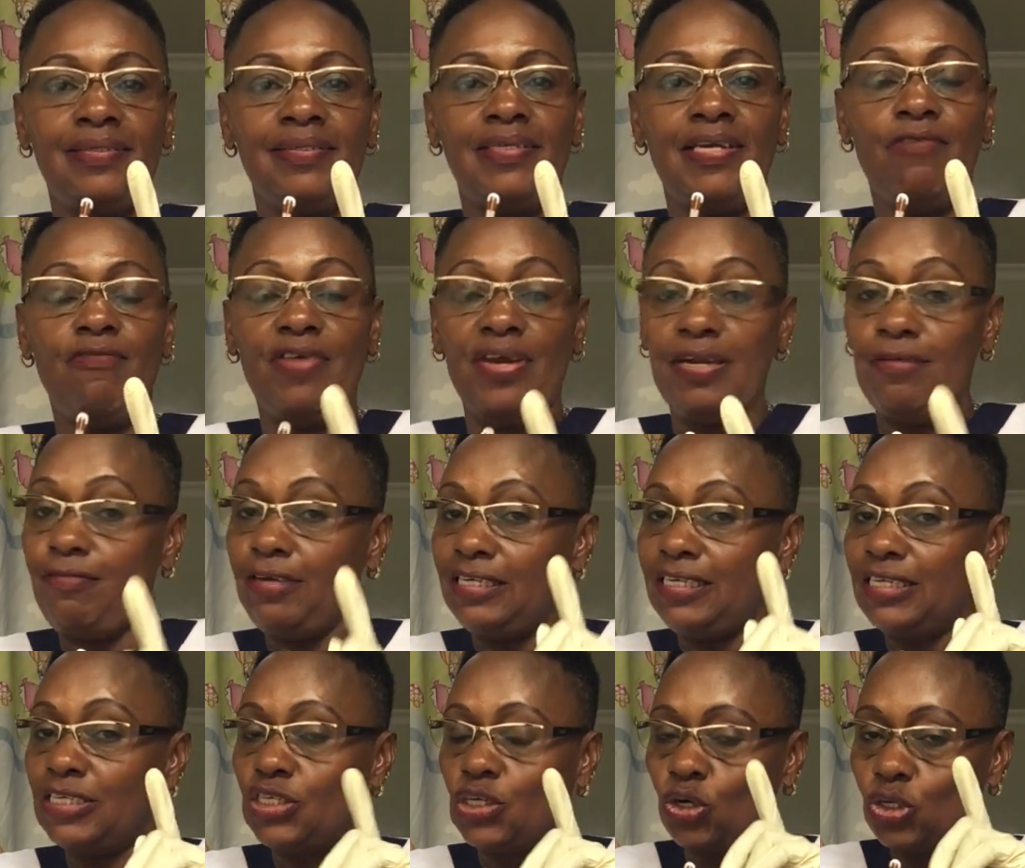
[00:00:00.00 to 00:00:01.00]
Even if it
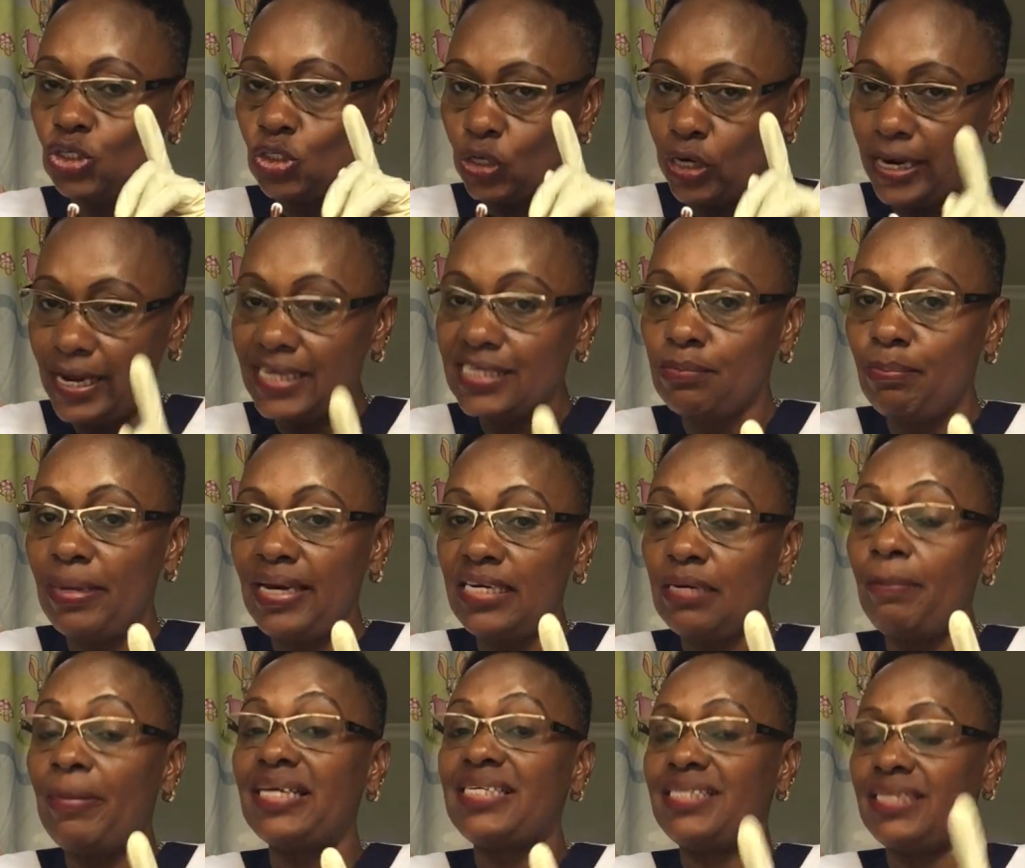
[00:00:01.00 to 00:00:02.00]
is not your husband,
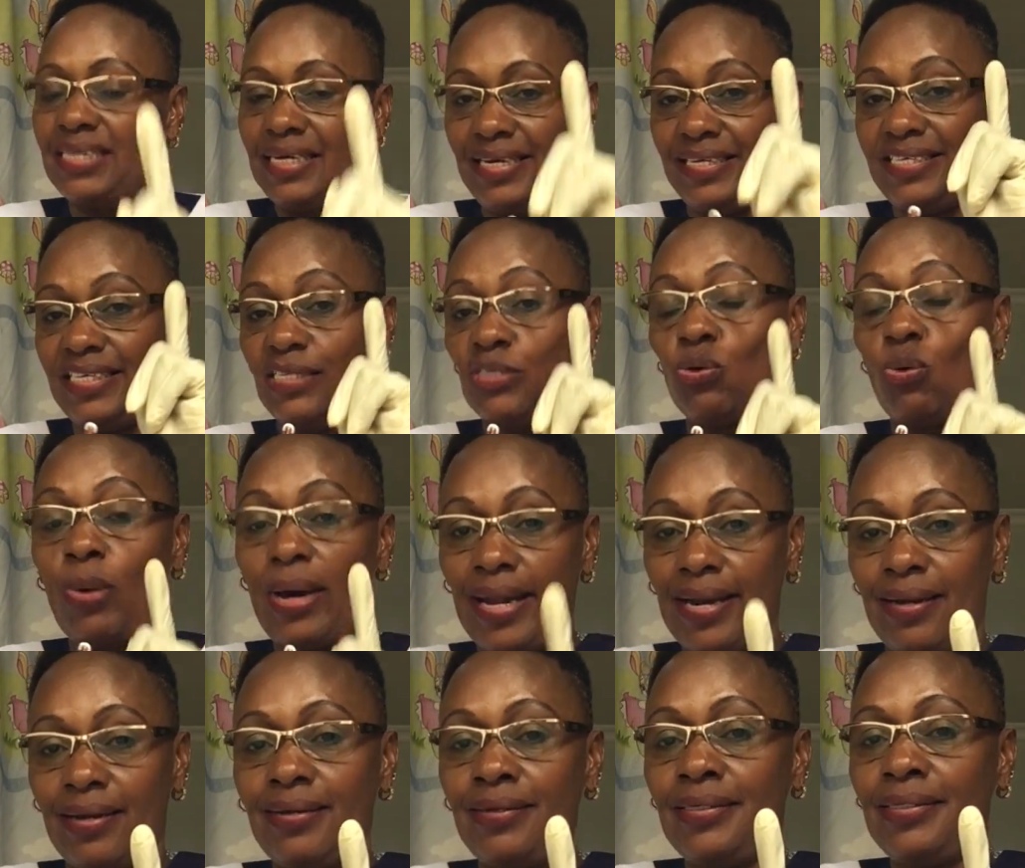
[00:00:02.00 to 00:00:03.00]
but it is one,
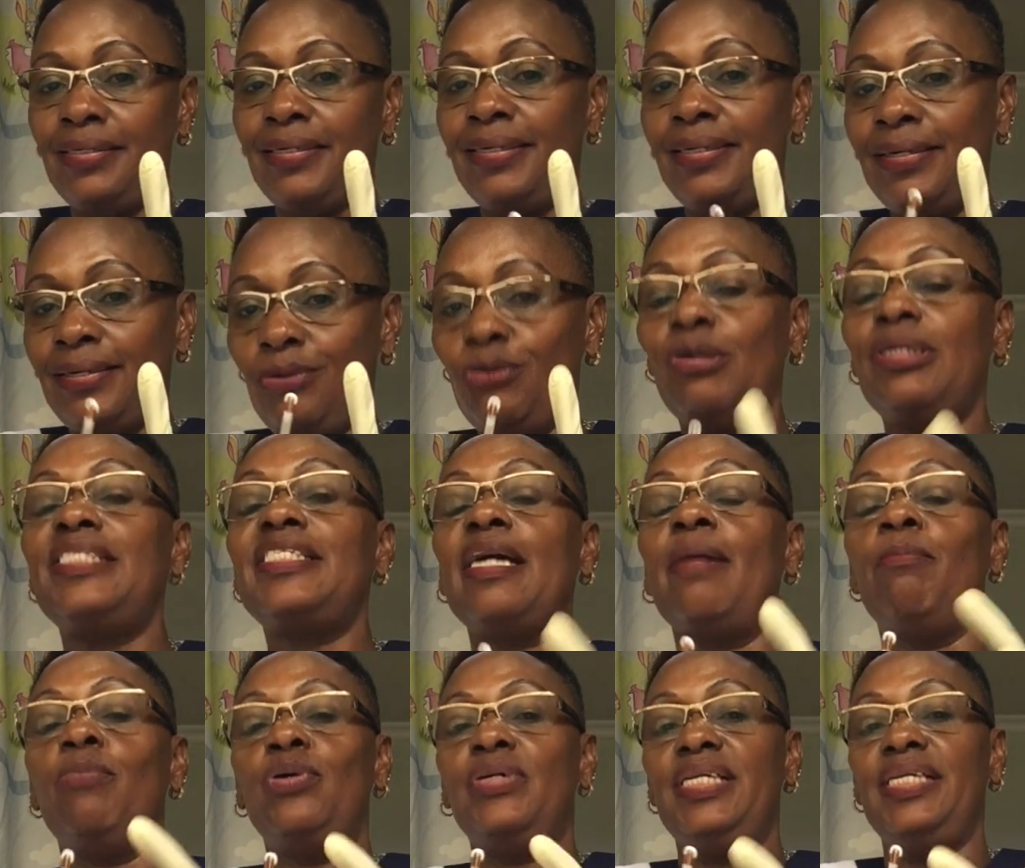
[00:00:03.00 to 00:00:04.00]
not
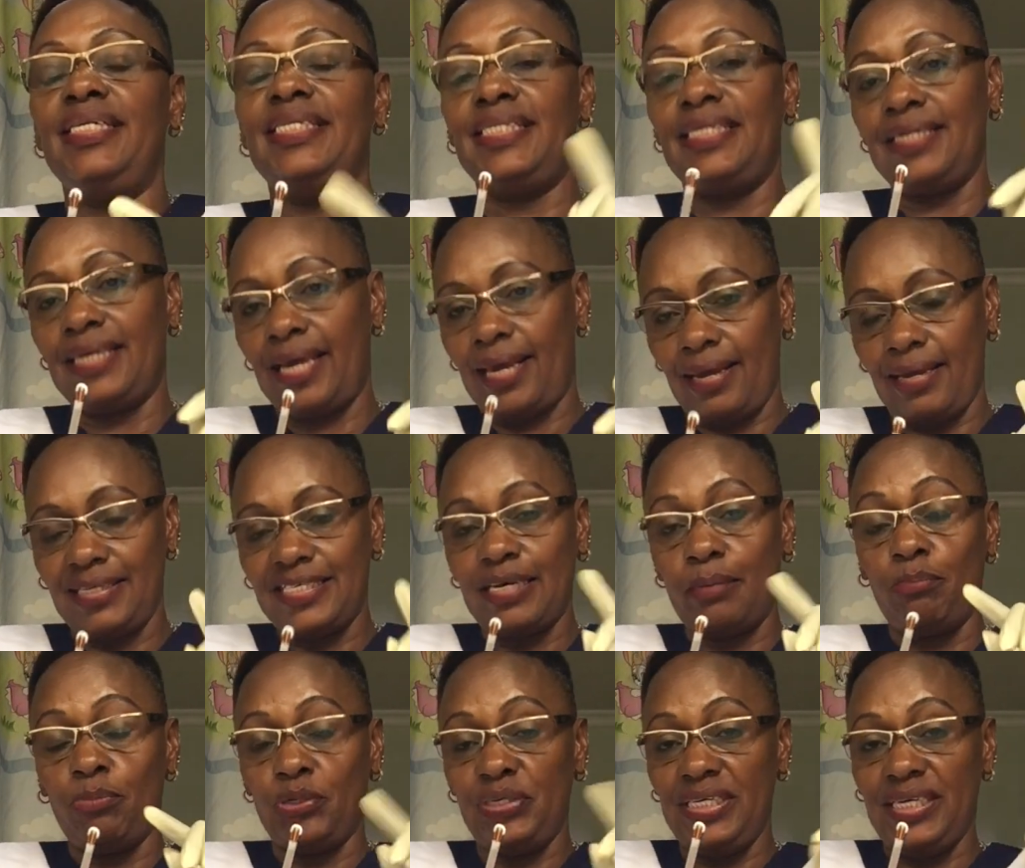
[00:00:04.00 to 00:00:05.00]
somebody
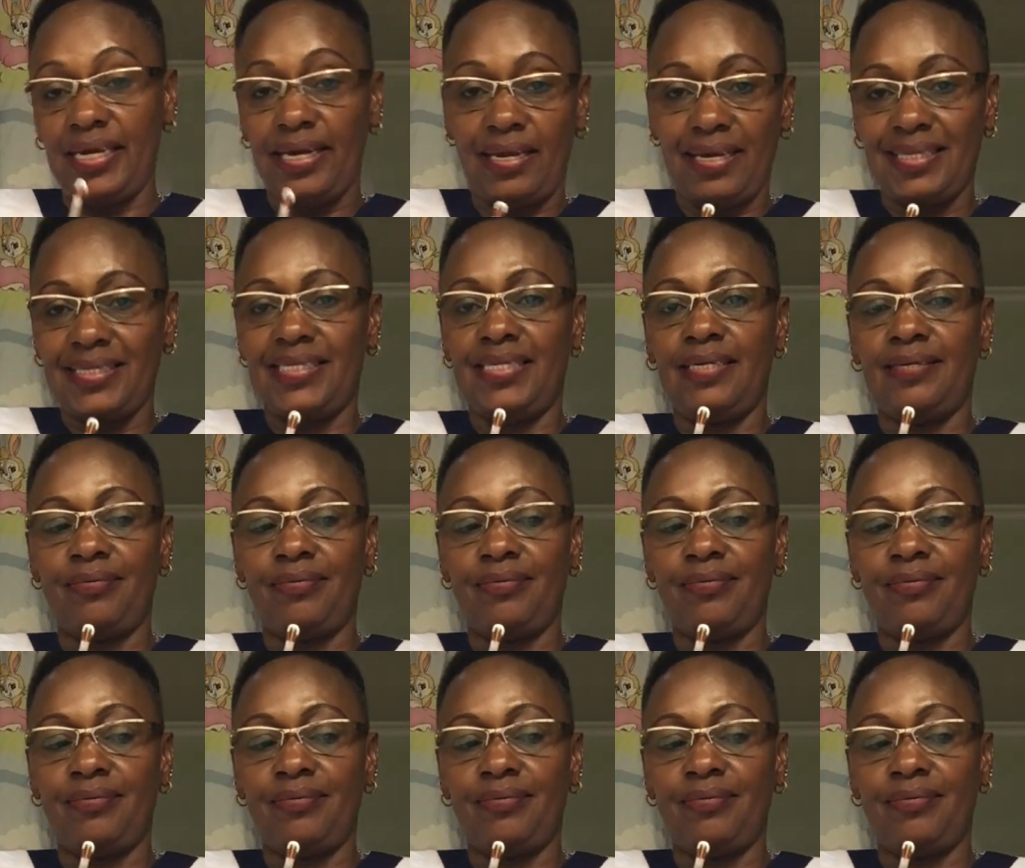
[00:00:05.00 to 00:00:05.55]
else.